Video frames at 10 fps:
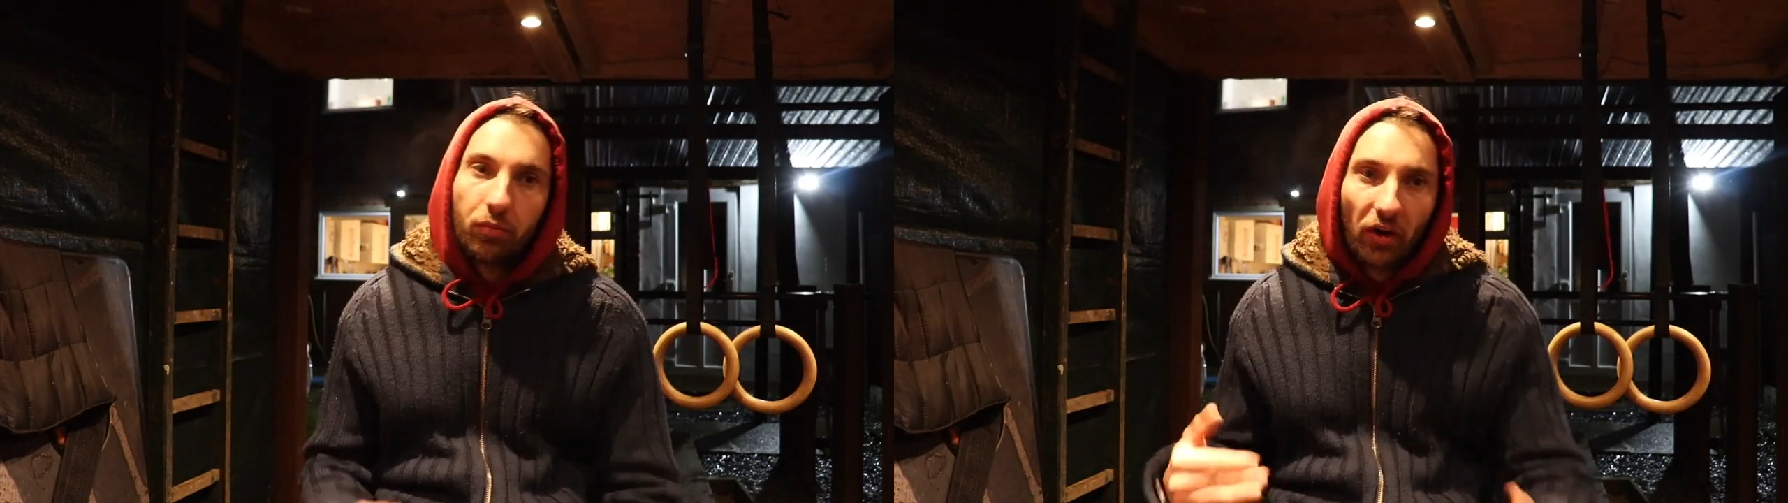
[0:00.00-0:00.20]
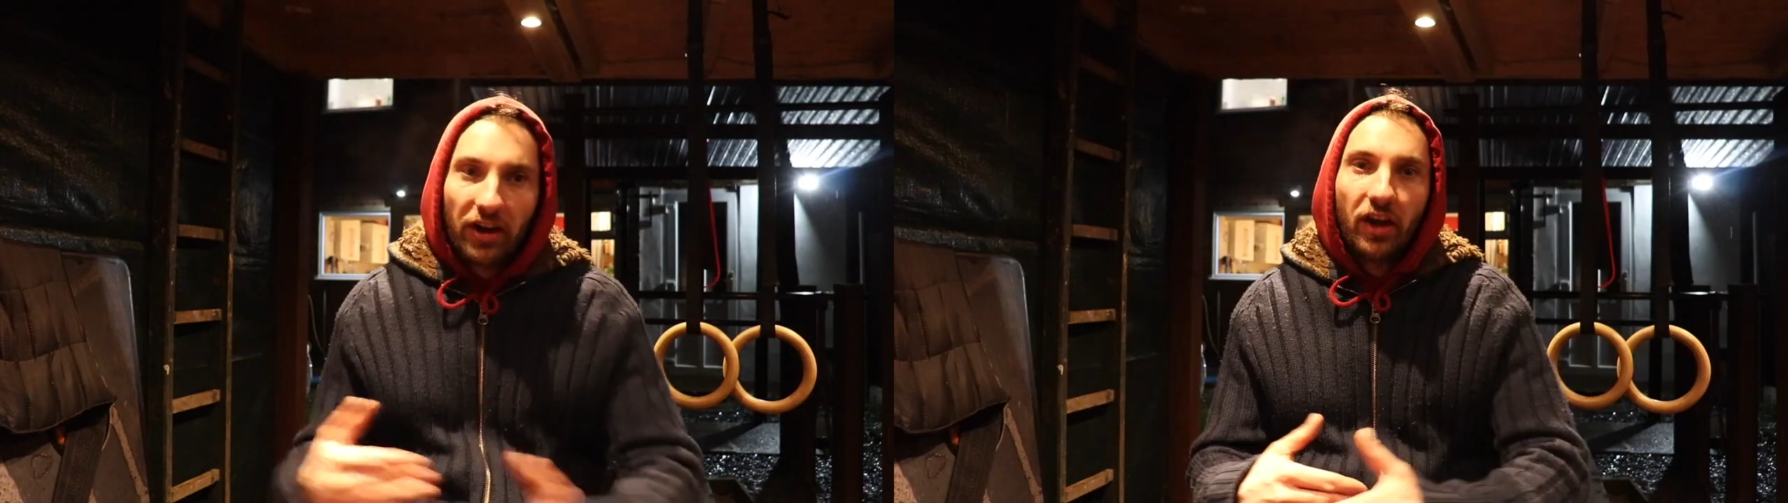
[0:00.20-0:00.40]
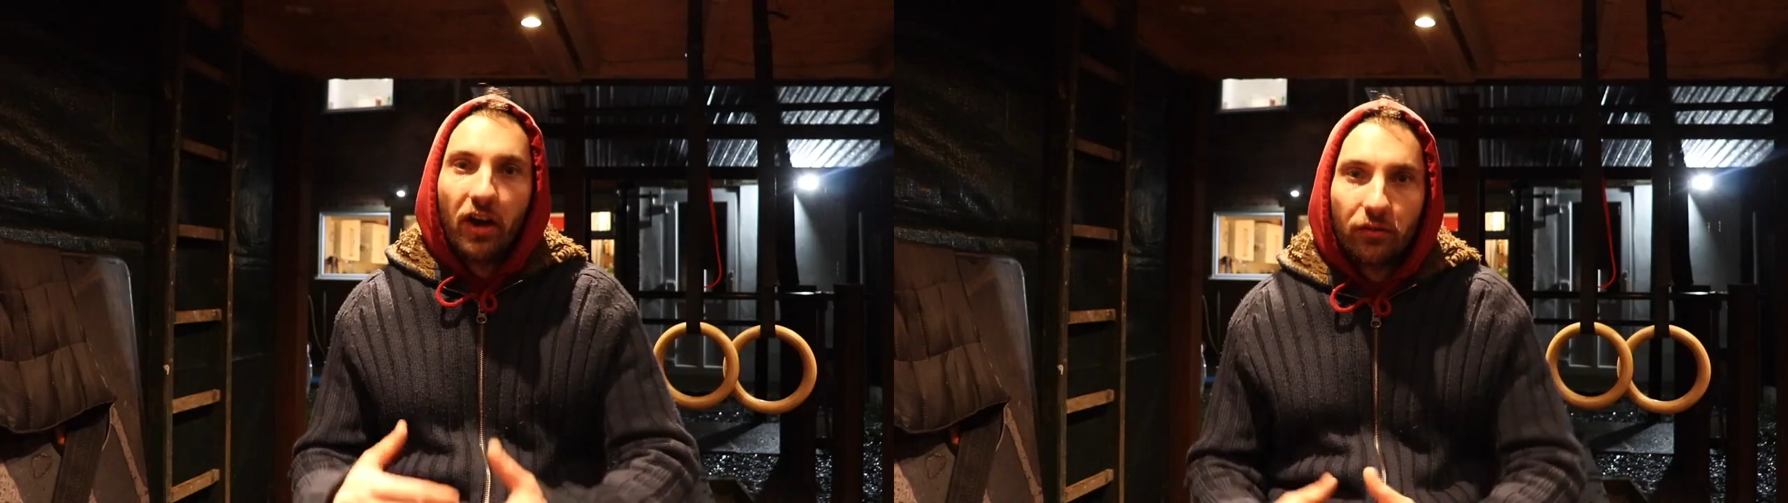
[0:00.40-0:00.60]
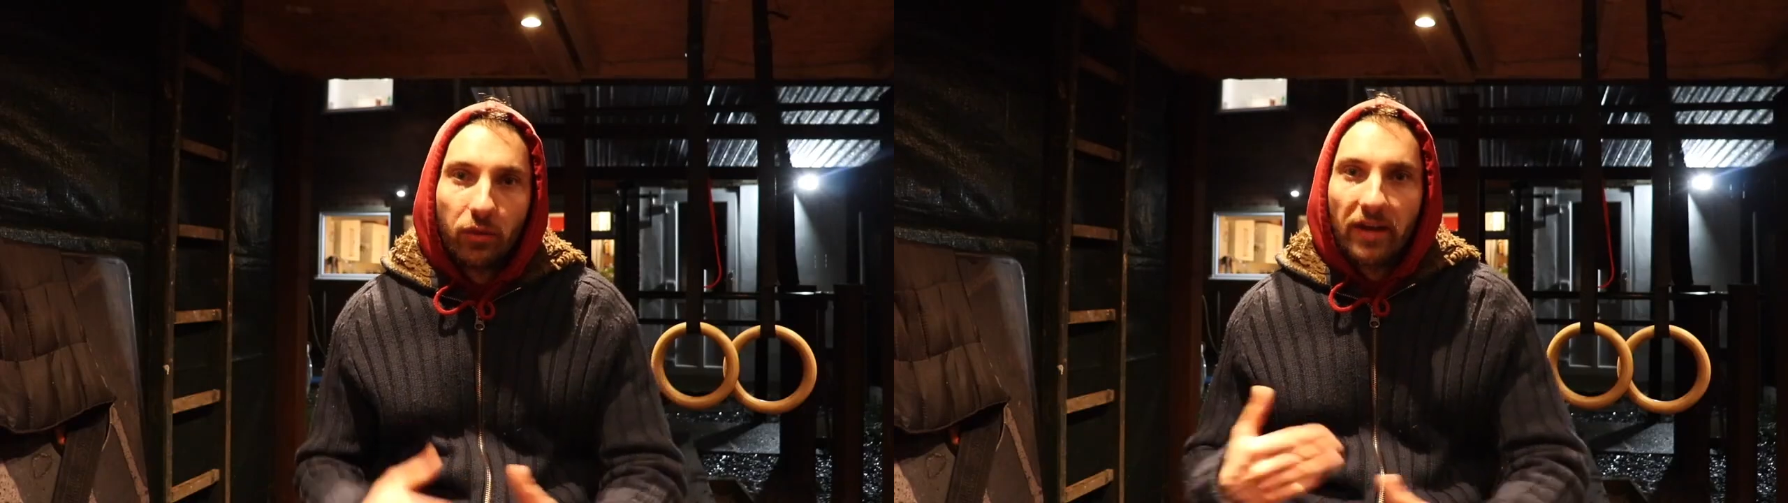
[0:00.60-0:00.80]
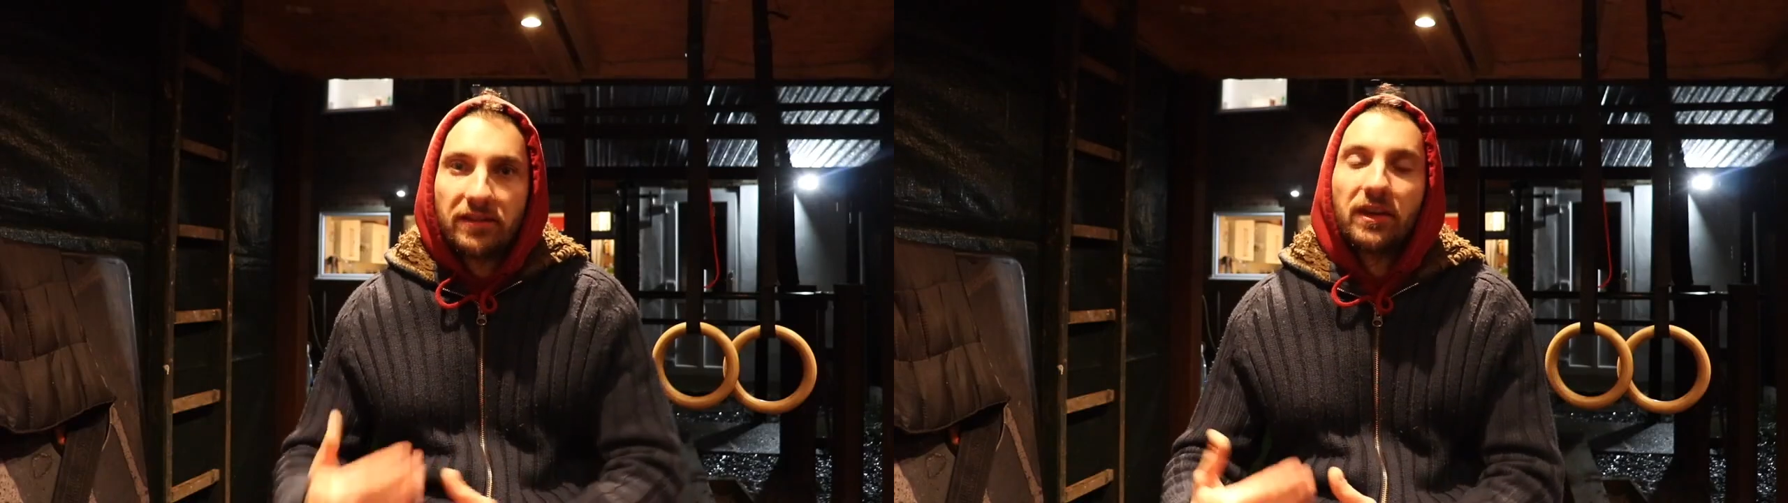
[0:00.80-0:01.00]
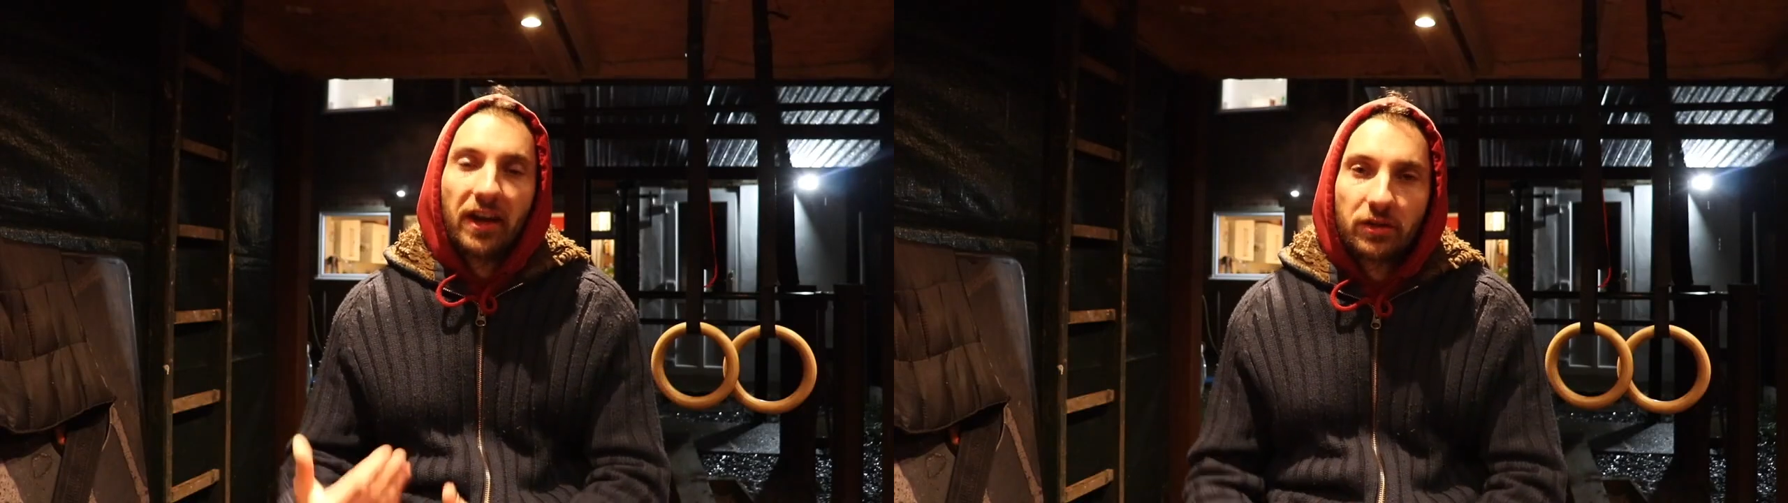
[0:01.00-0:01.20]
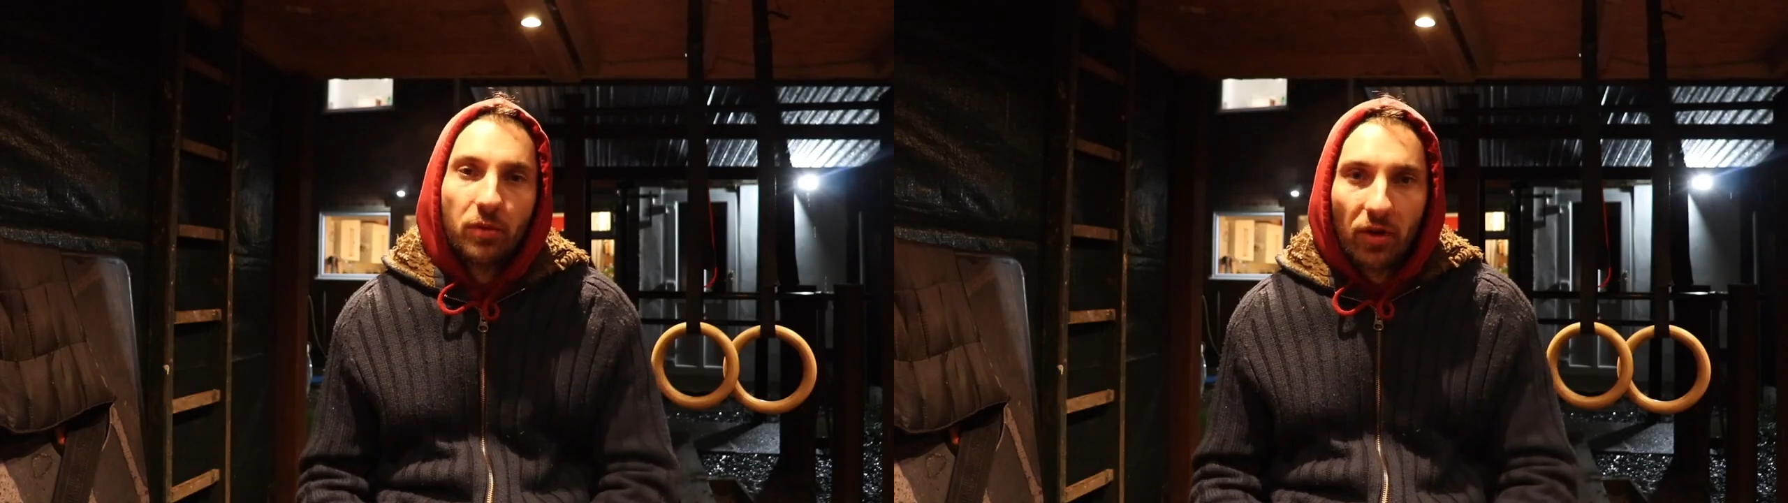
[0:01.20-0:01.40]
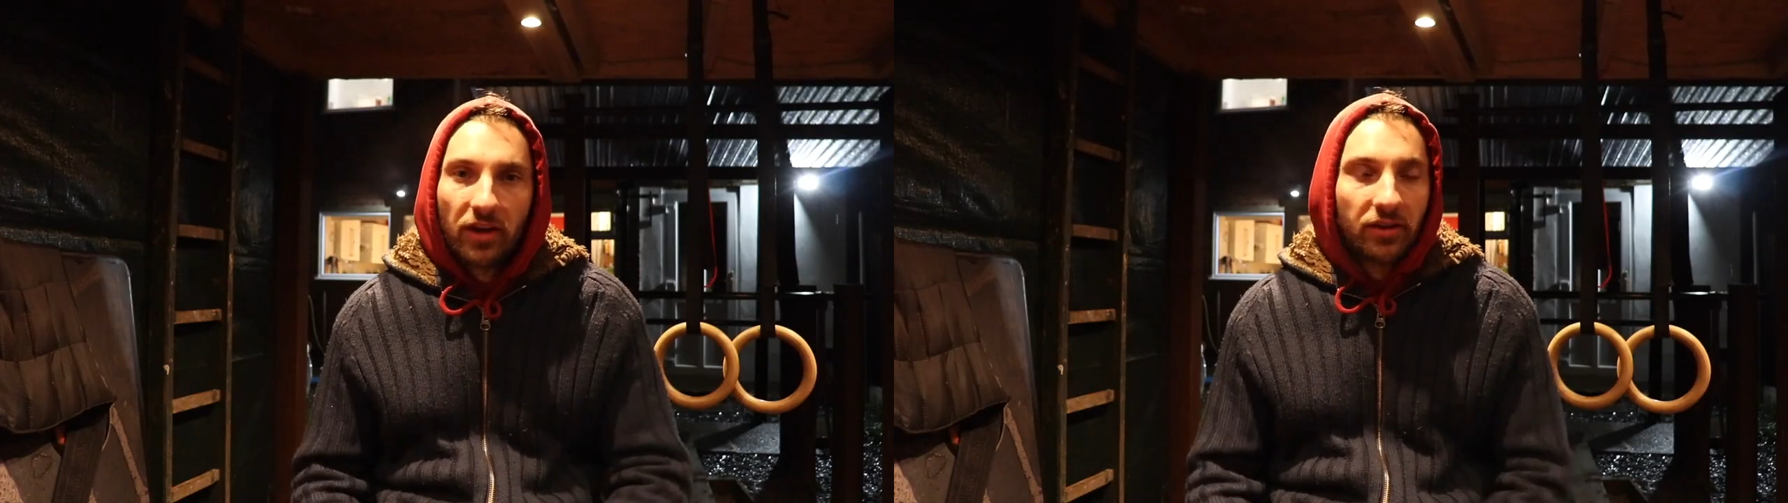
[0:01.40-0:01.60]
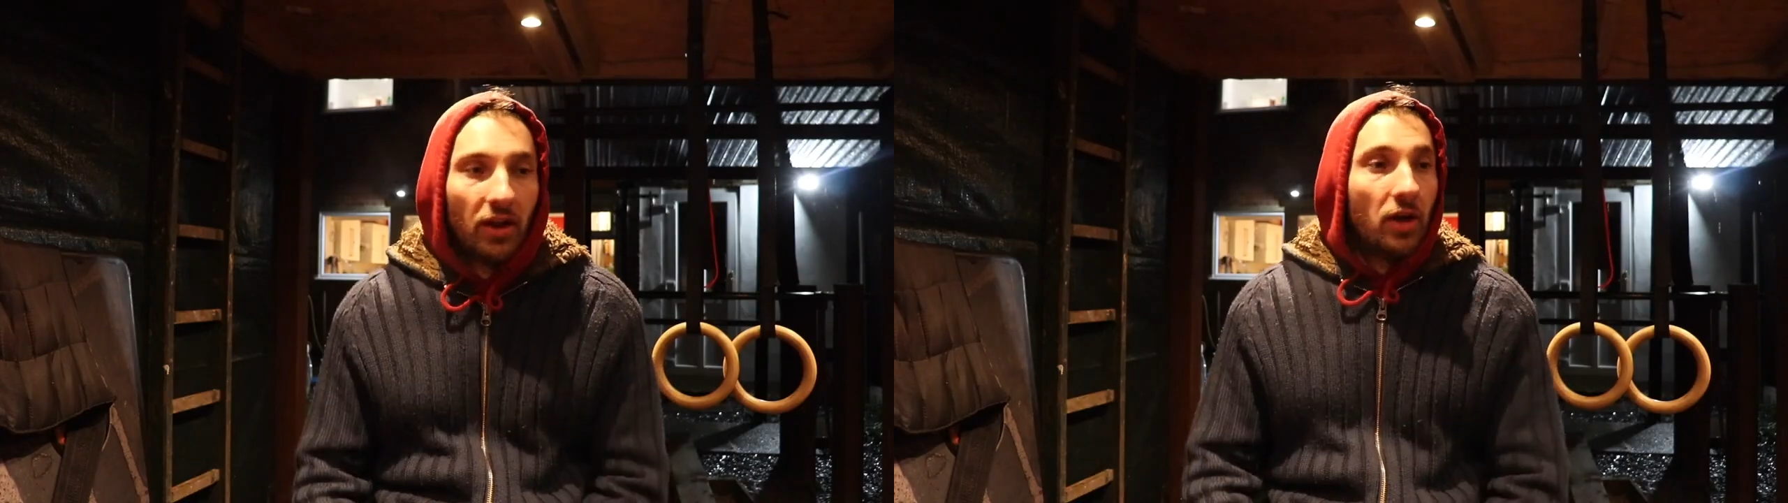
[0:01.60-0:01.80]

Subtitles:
break halfway to catch my breath.